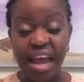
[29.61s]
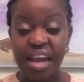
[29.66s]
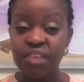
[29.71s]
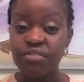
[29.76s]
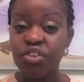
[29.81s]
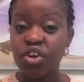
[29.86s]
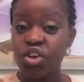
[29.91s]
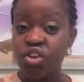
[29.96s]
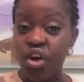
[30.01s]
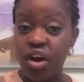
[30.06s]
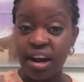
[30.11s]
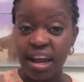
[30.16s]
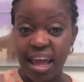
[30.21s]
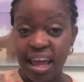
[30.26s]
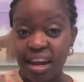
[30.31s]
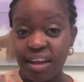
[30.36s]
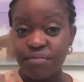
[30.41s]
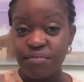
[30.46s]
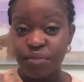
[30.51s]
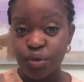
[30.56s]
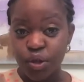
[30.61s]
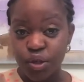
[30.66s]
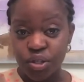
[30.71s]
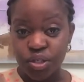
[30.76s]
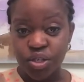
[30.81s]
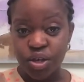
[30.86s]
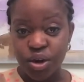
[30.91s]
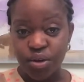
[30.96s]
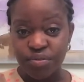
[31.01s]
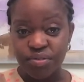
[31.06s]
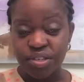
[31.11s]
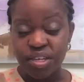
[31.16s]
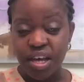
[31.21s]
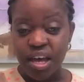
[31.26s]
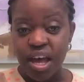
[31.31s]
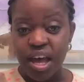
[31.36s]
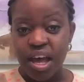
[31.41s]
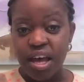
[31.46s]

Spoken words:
And if you're not in Infusionsoft,